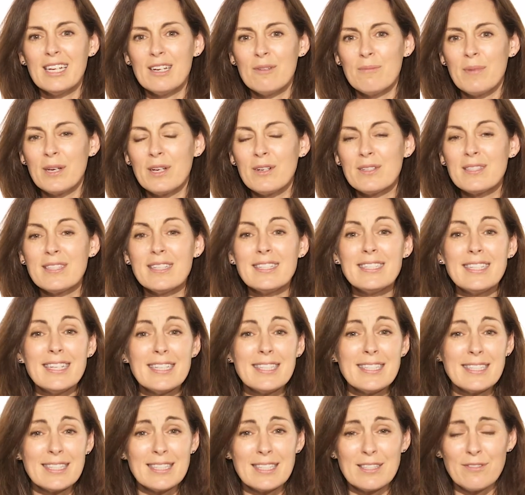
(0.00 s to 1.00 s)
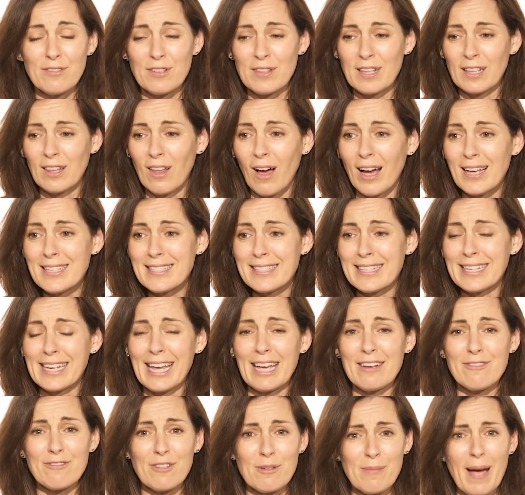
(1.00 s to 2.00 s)
because the distance for the lice to
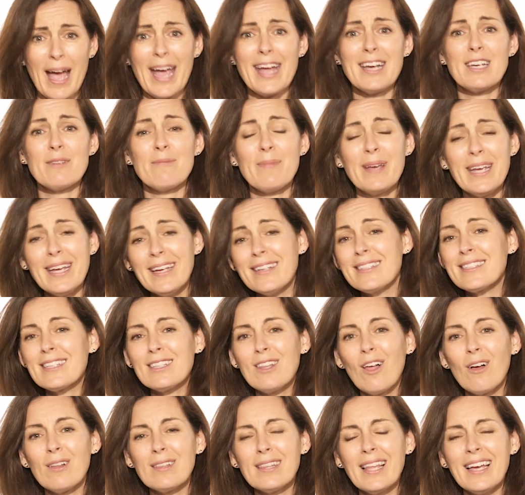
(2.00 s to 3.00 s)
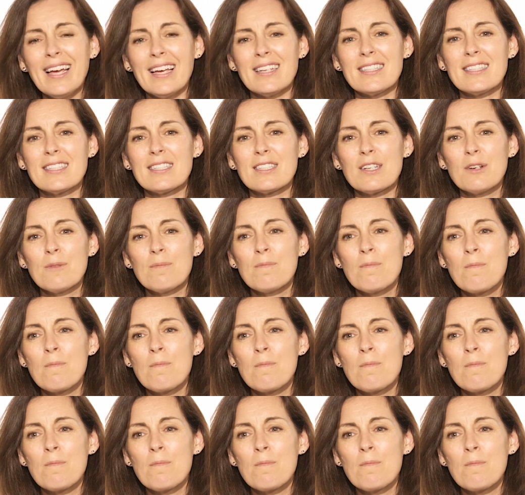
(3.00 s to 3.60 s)
get from A to B is a lot less.